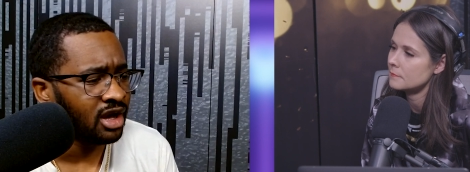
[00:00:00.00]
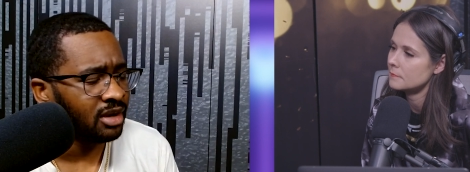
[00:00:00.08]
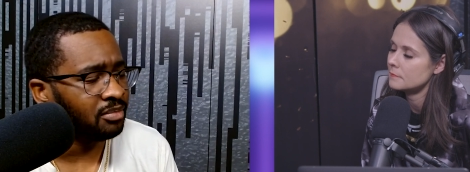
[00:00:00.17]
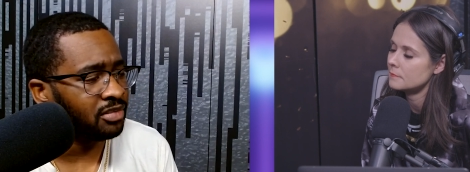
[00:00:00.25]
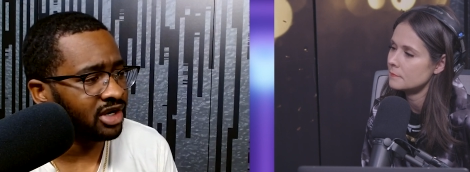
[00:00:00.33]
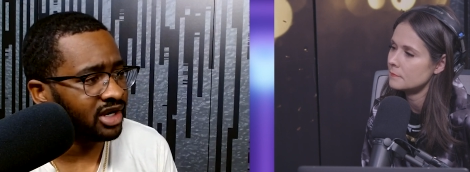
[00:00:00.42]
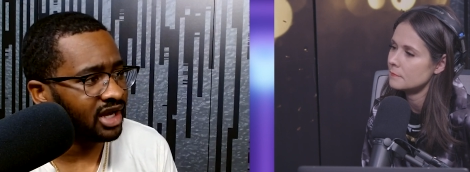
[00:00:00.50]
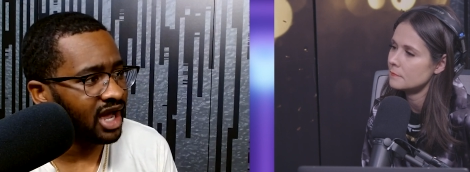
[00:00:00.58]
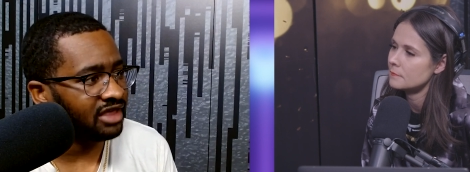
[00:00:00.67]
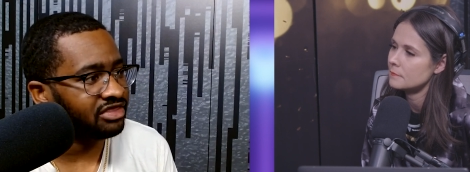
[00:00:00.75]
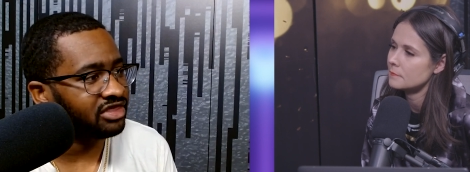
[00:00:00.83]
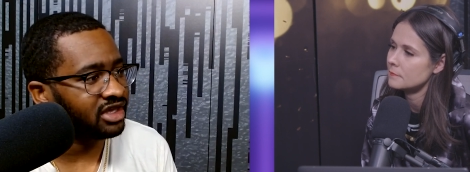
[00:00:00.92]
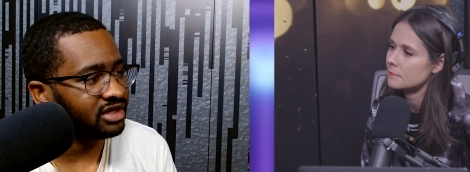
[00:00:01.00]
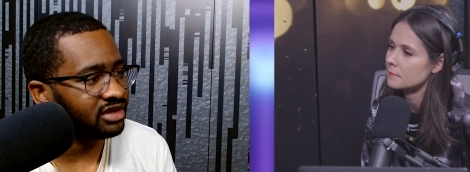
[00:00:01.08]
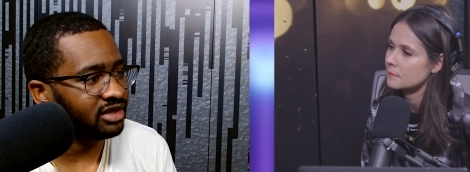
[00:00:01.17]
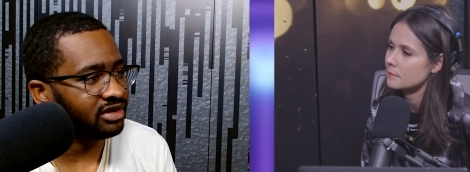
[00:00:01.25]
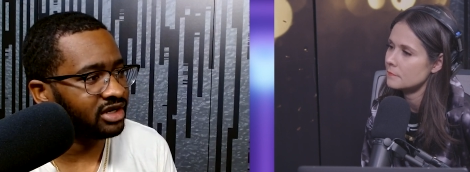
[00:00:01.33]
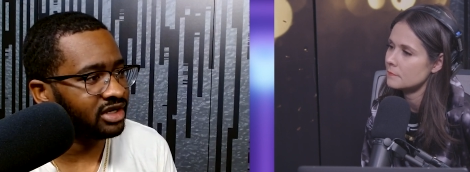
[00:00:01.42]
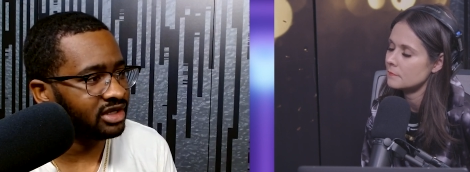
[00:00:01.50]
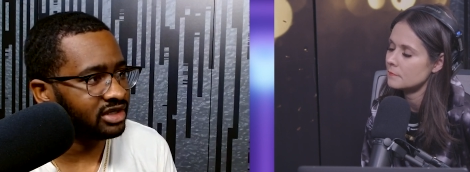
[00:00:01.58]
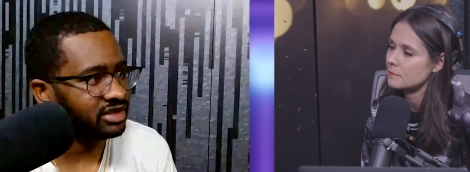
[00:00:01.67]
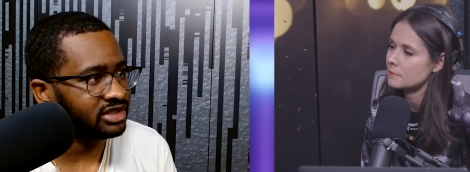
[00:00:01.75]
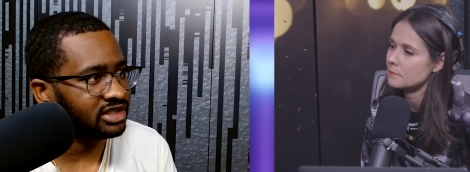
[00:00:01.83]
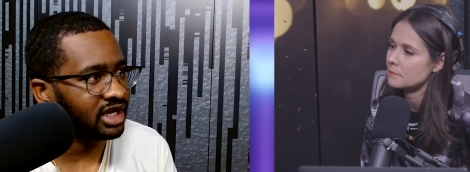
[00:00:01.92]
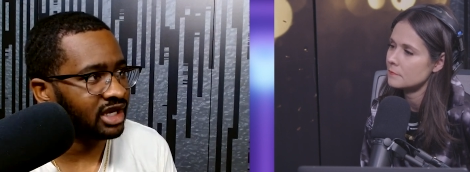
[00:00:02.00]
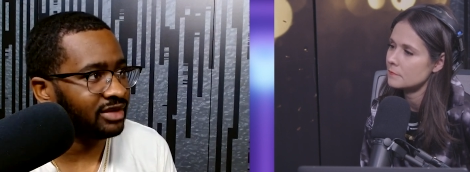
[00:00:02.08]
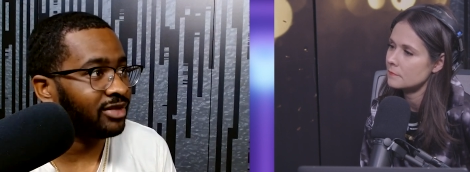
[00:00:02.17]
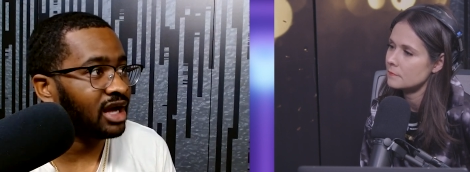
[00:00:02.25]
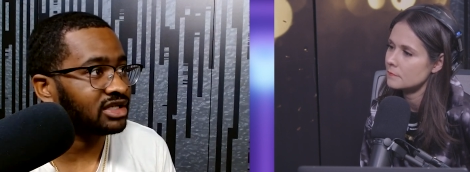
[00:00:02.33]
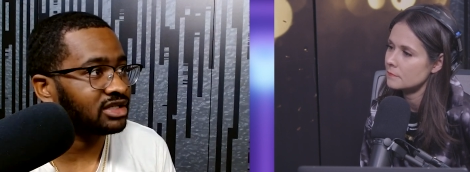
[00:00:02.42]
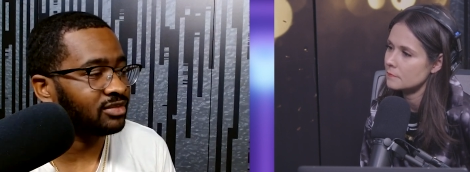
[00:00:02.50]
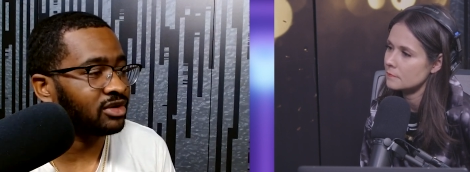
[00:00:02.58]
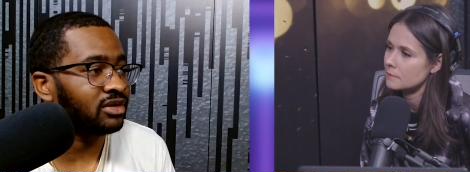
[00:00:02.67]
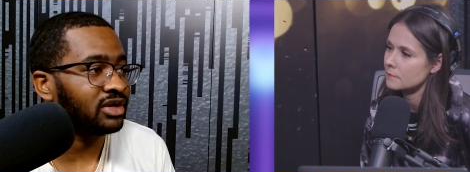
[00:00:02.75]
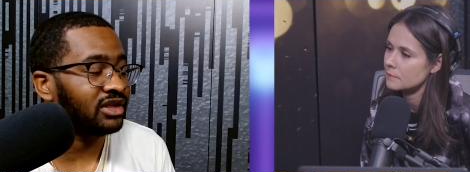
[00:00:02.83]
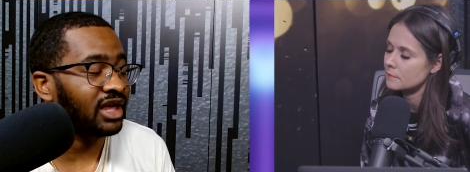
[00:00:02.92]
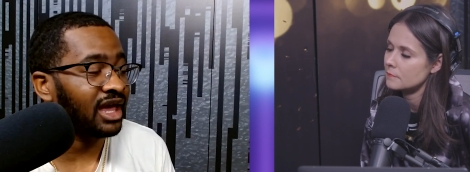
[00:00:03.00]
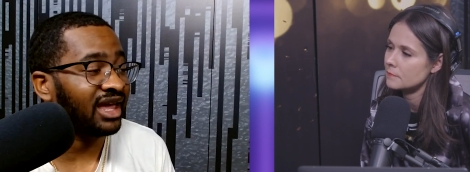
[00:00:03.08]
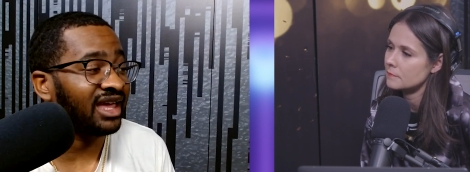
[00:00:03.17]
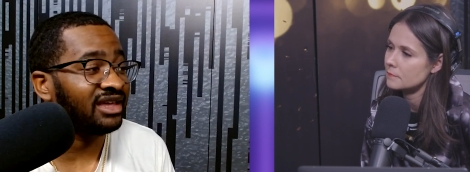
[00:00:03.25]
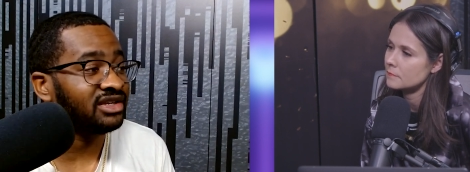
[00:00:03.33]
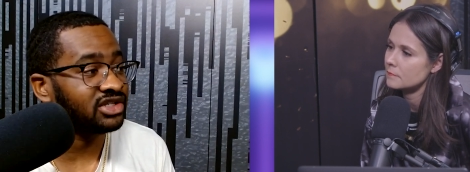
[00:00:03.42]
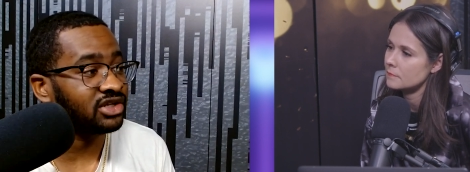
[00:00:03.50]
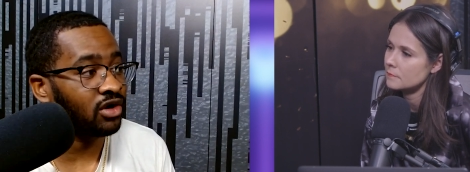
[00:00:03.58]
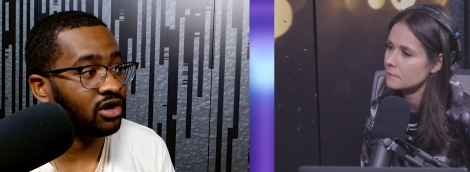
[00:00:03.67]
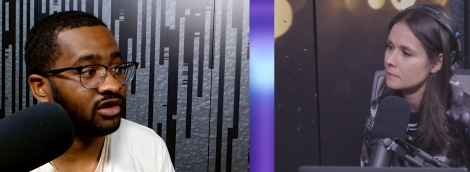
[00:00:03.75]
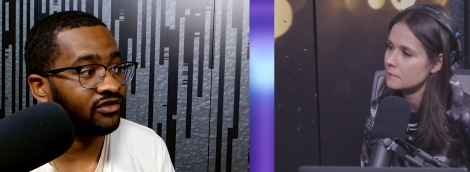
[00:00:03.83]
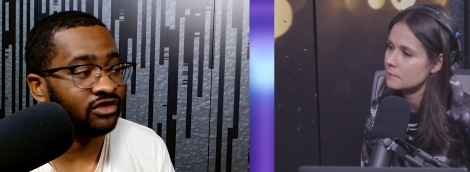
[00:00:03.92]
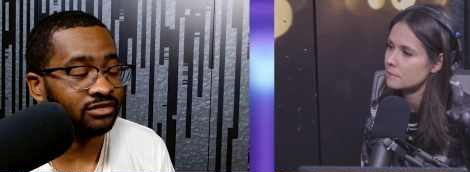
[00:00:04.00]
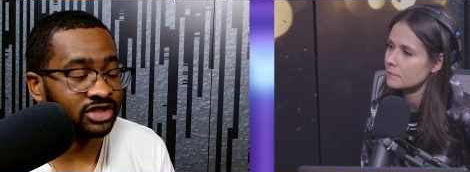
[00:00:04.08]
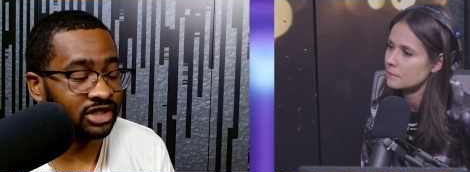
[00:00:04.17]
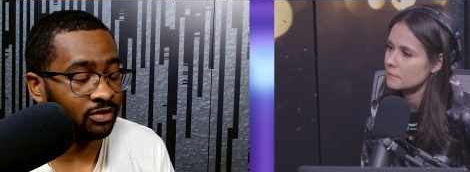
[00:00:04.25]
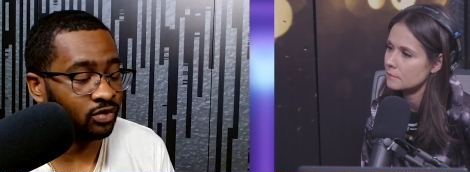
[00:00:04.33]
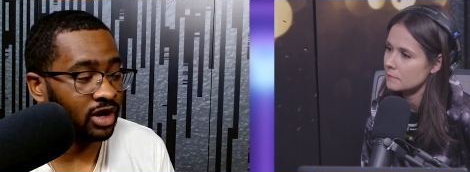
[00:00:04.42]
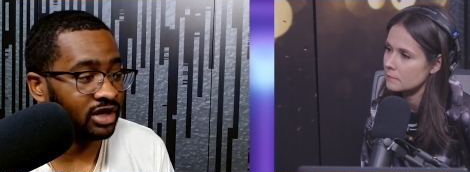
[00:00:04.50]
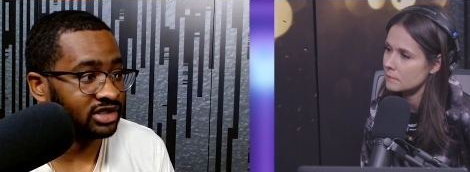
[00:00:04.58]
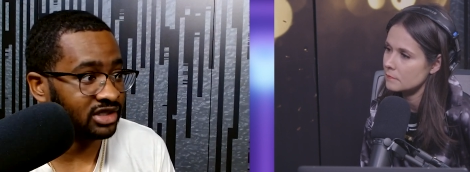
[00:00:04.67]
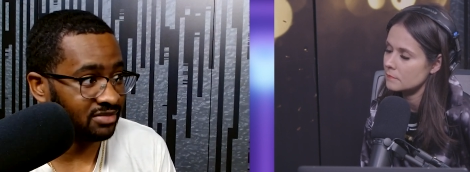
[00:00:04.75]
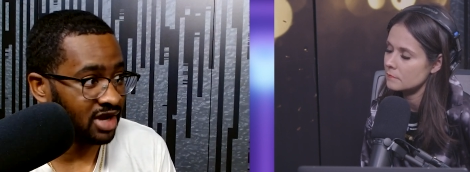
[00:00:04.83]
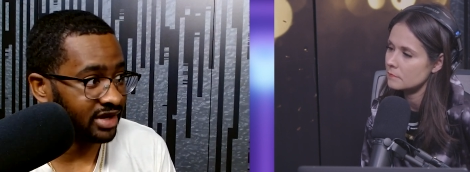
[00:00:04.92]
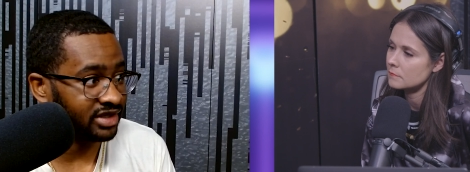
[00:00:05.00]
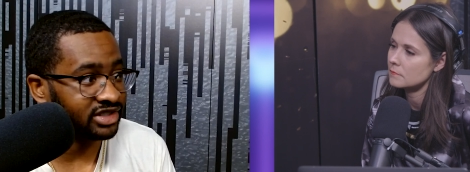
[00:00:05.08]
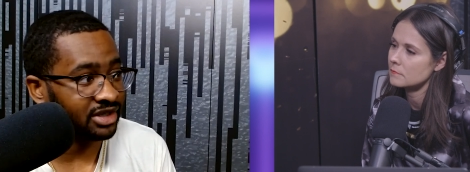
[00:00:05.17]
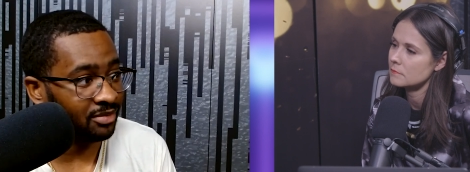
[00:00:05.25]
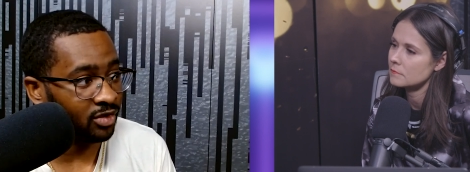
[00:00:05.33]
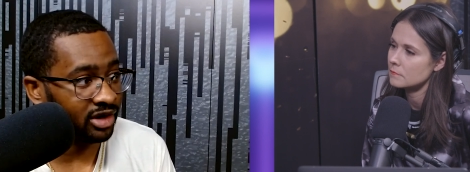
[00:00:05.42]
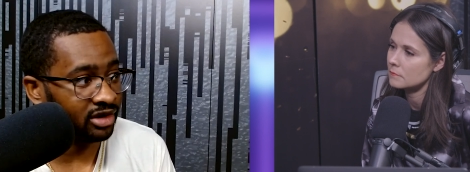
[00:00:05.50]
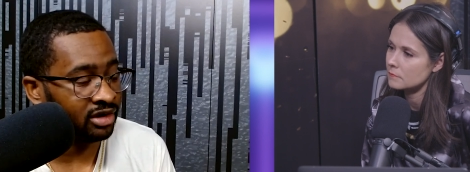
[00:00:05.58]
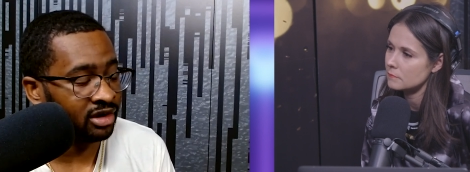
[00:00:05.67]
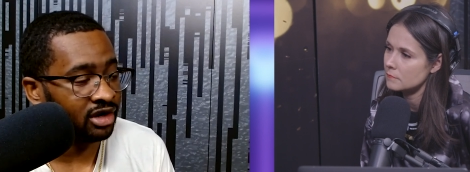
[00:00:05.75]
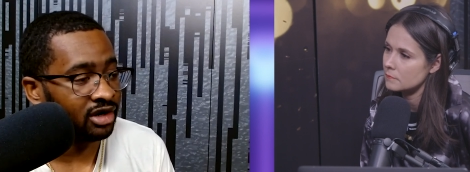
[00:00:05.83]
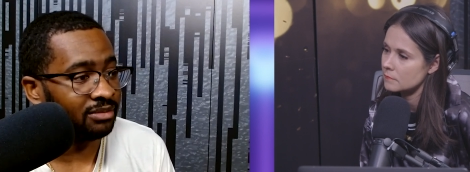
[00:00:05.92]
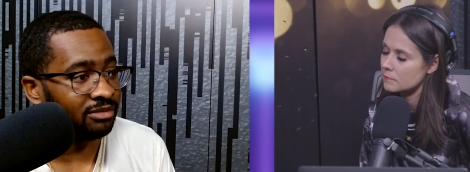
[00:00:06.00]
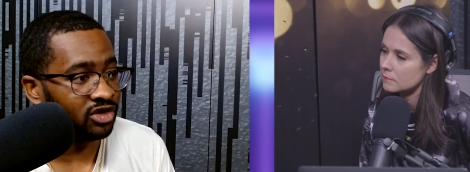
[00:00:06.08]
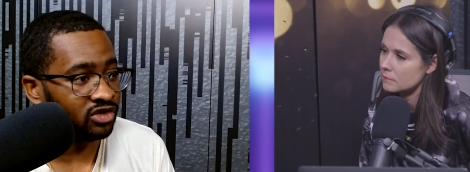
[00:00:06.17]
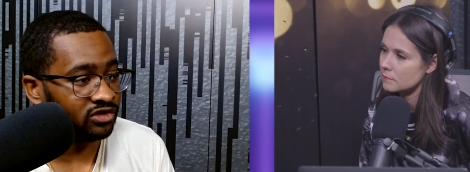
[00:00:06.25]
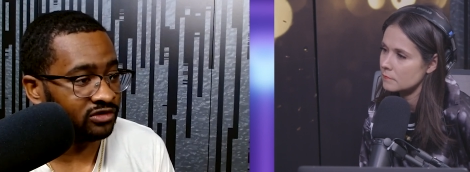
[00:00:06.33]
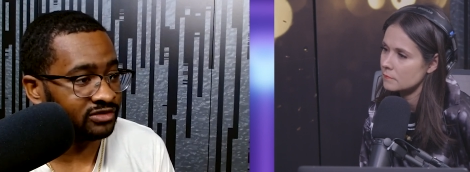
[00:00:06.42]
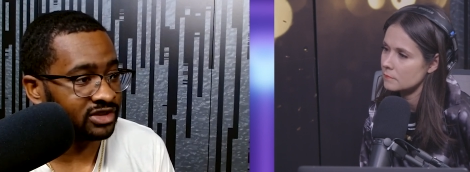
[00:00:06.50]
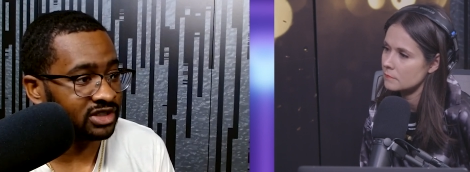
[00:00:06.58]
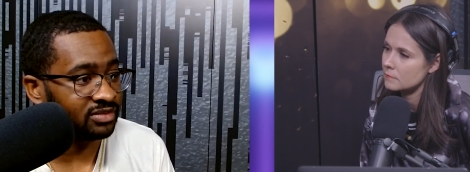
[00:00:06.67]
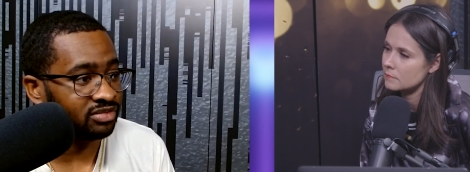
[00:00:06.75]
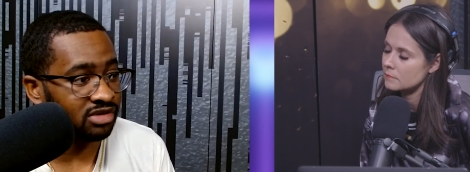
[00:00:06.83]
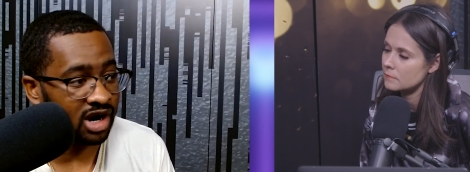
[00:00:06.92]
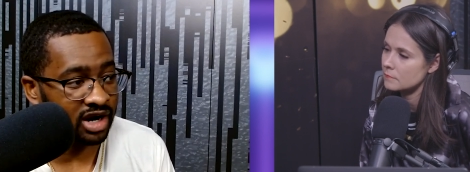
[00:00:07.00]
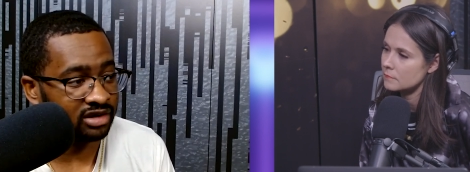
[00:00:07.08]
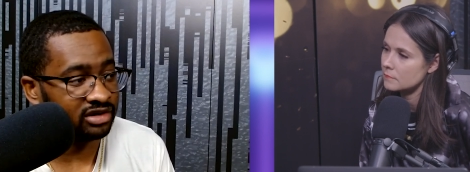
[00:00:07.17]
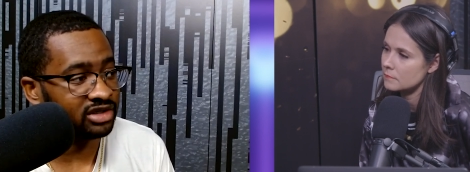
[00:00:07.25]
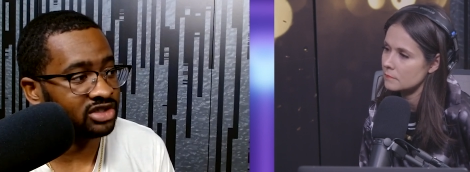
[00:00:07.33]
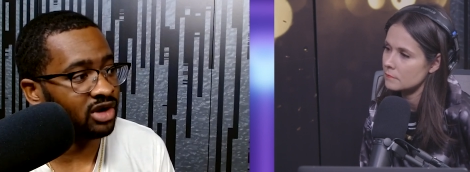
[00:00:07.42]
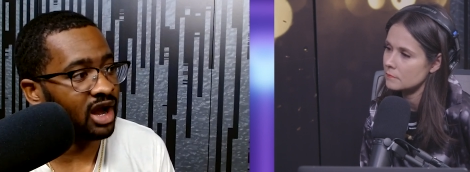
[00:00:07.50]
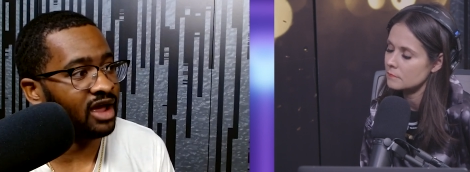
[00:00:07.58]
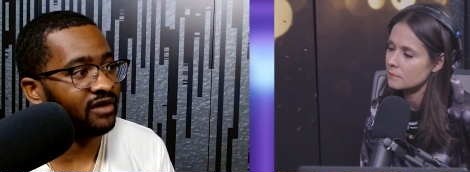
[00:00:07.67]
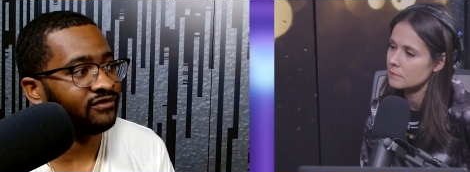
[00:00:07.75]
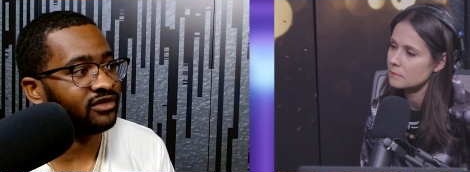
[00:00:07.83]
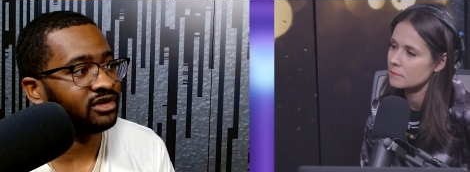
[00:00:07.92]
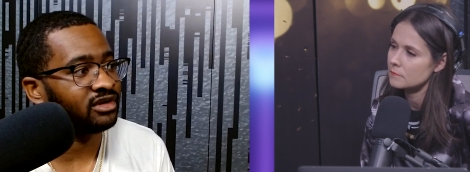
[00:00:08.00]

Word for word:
Speaker 1: but I think there is a possibility that a star from some somebody somewhere moves prior to draft